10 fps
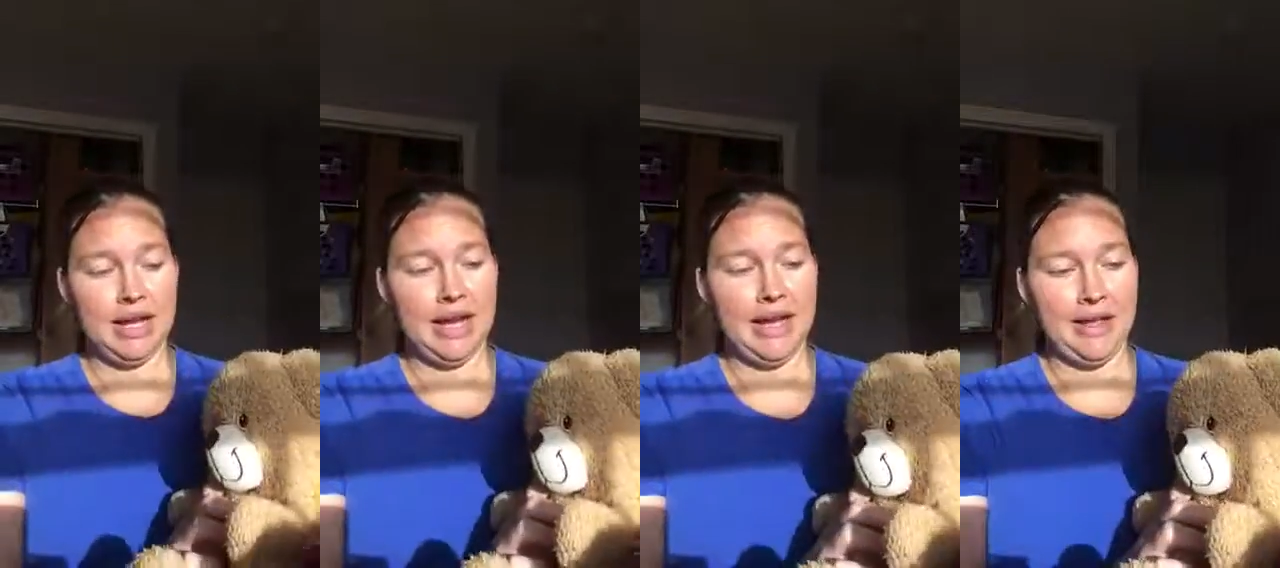
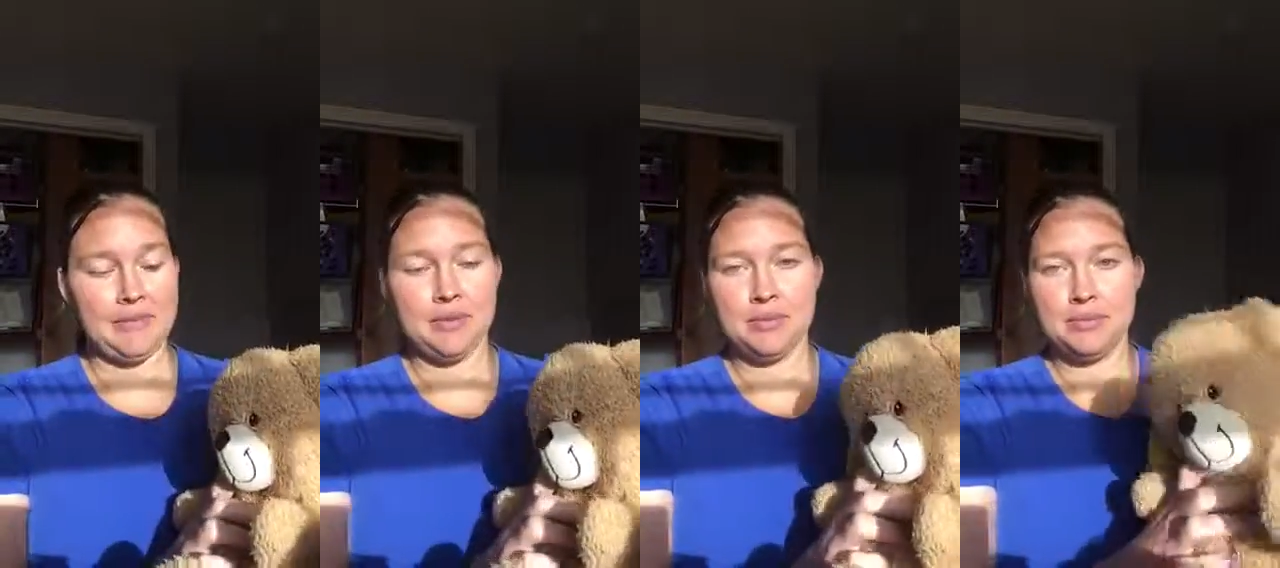
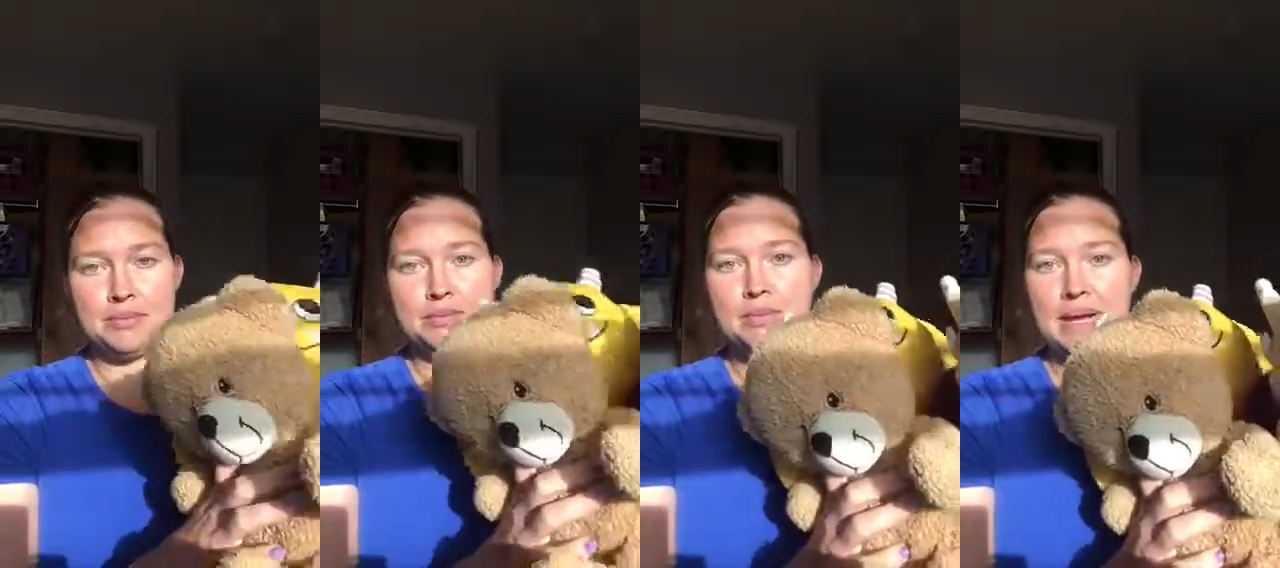
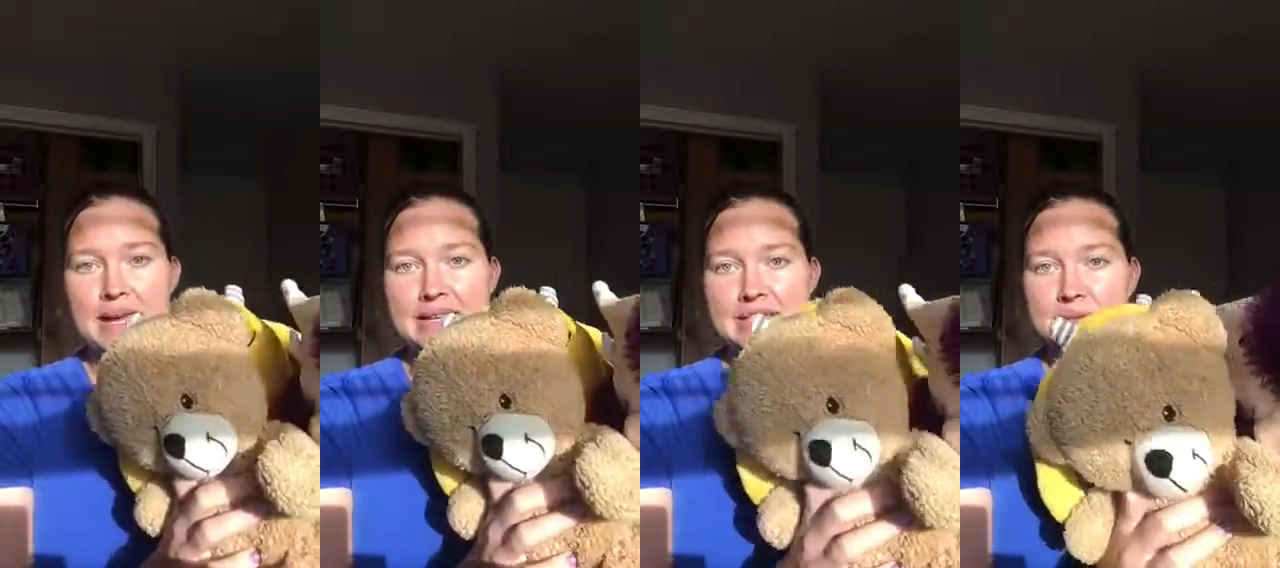
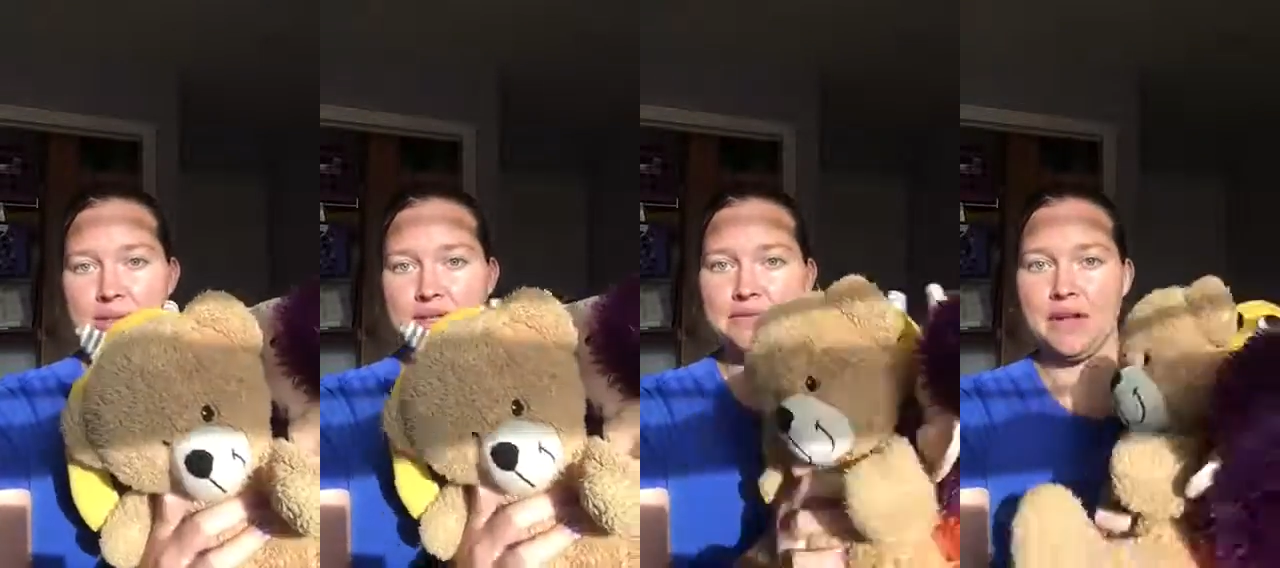But we're going